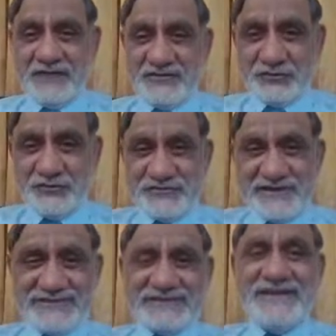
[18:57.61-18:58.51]
So
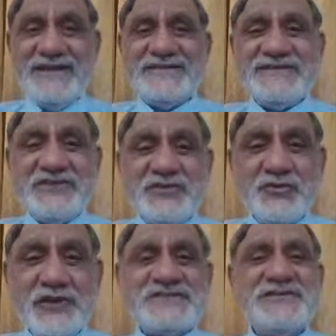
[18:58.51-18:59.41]
this is
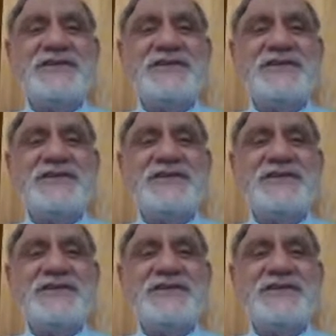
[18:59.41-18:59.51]
situational